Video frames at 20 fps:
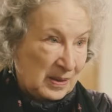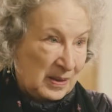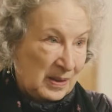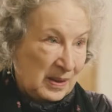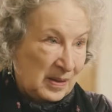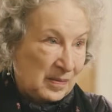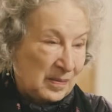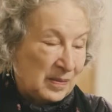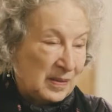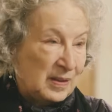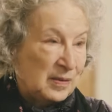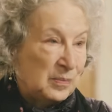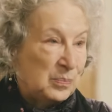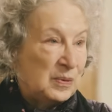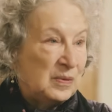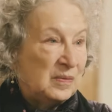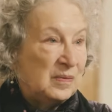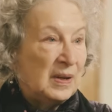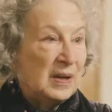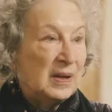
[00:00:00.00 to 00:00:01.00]
And they've
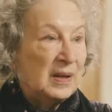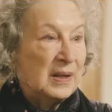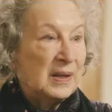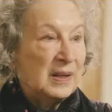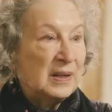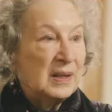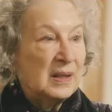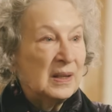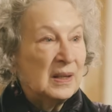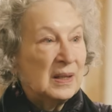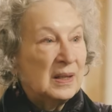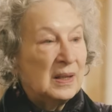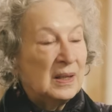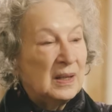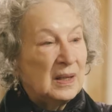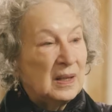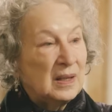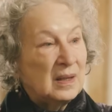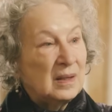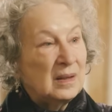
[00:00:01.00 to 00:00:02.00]
been very,
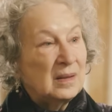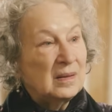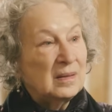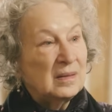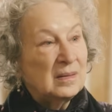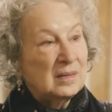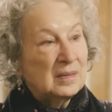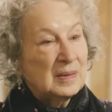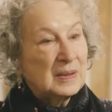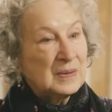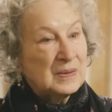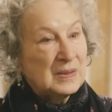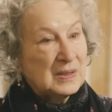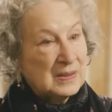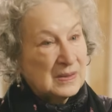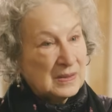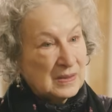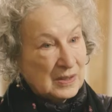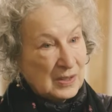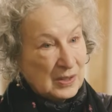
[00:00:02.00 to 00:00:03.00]
in
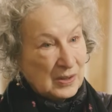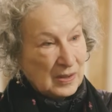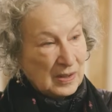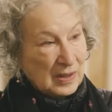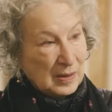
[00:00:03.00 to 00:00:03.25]
season 2,